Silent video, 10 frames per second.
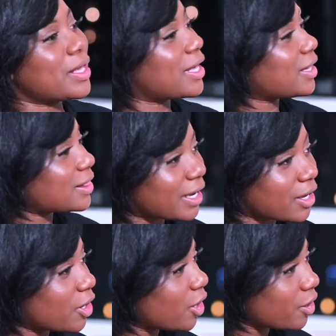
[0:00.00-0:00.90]
get
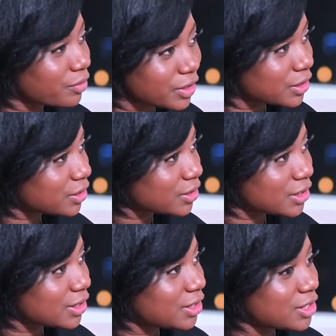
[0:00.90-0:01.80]
that courage
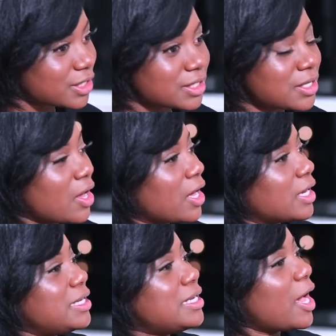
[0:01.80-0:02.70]
to just
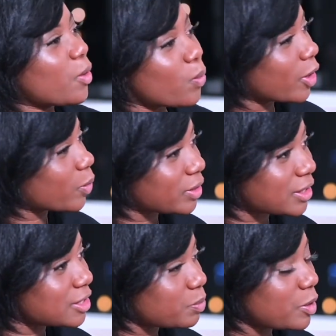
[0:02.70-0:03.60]
network with
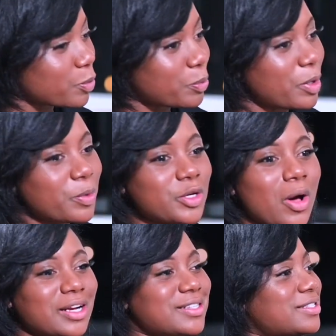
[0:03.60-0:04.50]
these people? People
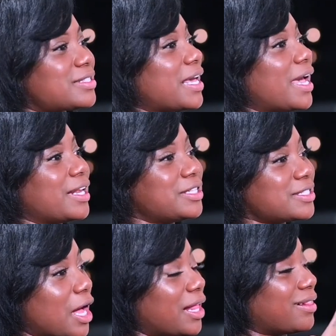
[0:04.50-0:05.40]
don't understand. It's
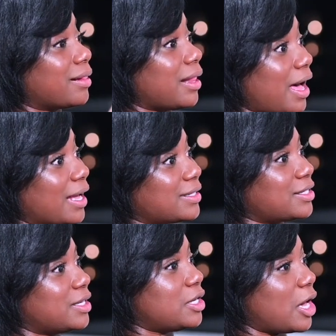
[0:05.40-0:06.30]
a lot
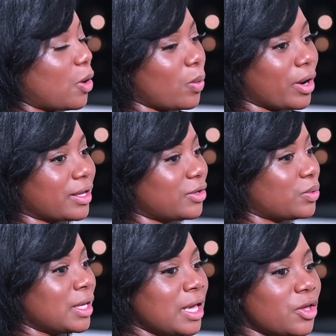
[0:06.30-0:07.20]
to network.
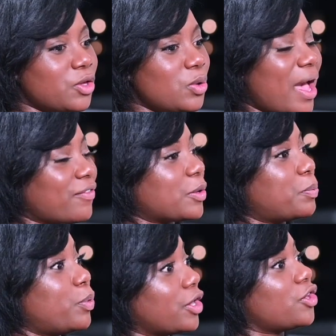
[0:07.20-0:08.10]
You have to
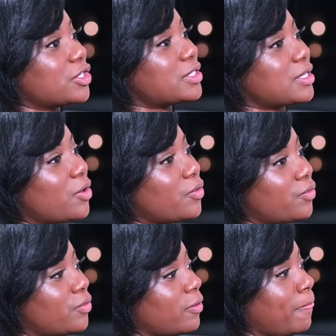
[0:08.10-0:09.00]
put
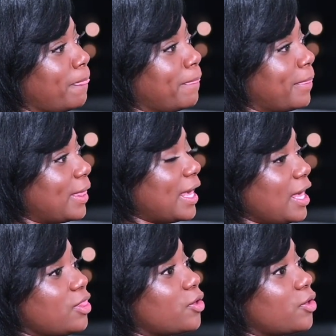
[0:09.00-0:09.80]
yourself in the